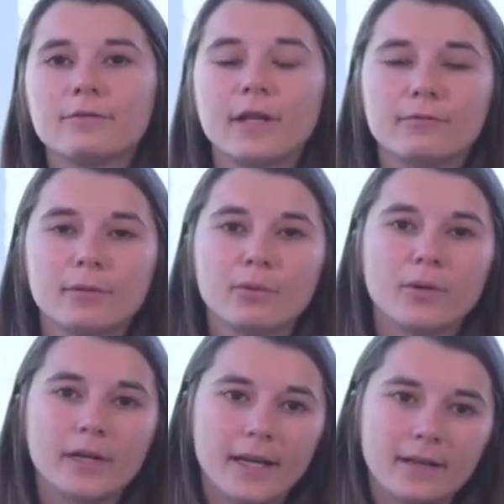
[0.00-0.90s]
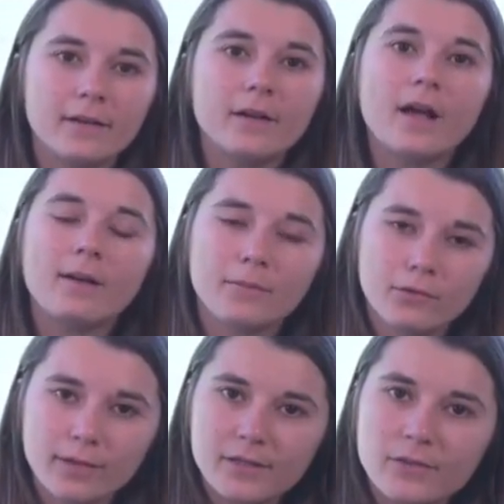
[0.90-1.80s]
flood report in the
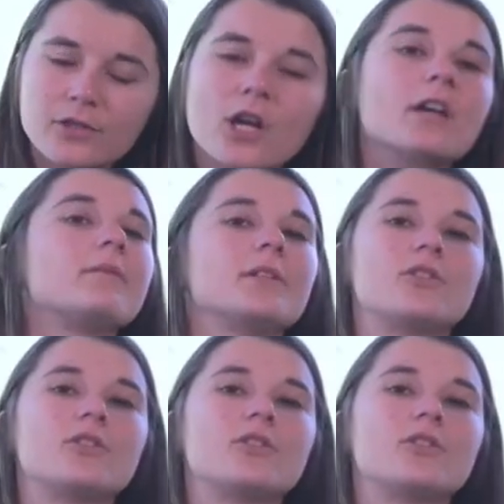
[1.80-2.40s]
resource document,